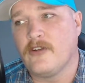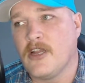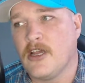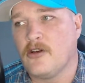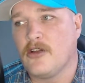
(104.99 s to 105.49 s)

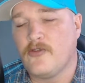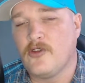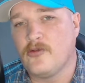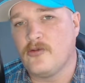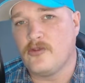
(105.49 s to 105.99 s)
Now, if
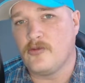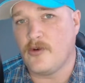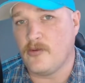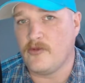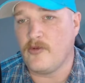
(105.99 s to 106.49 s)
you'll
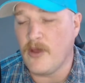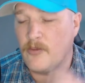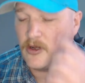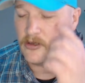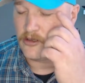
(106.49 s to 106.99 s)
probably
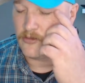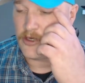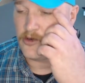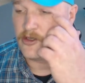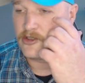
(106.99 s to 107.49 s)
remember about
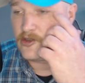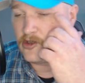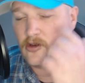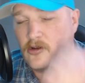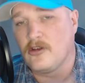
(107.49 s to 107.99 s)
Quinton de
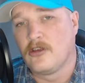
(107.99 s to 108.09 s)
Kock,